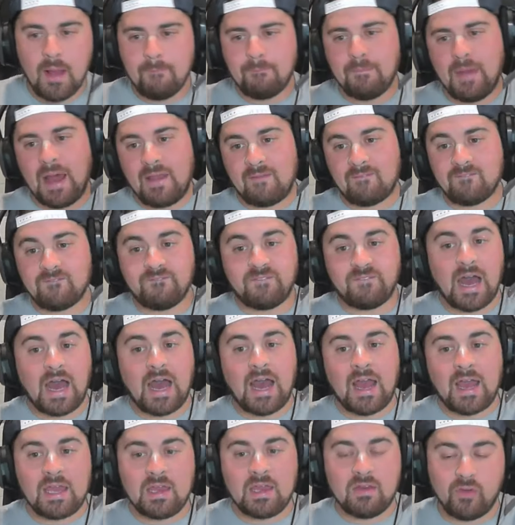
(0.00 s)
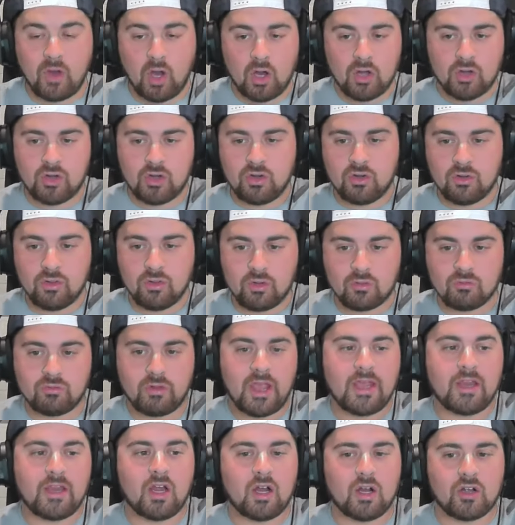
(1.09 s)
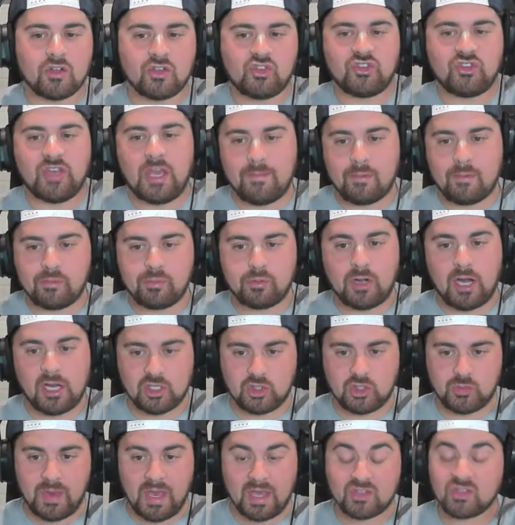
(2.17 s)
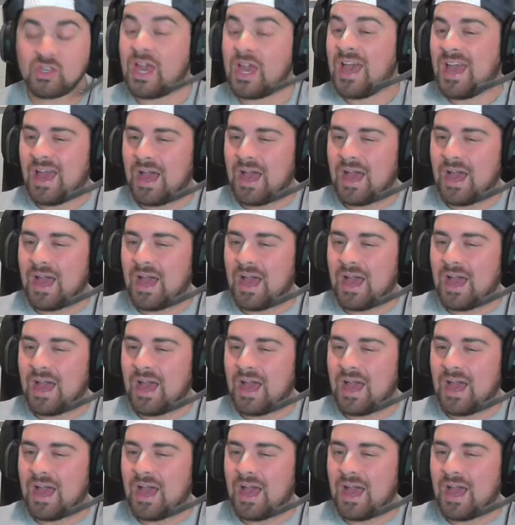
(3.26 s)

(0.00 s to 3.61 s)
My five under the radar Saber prospects.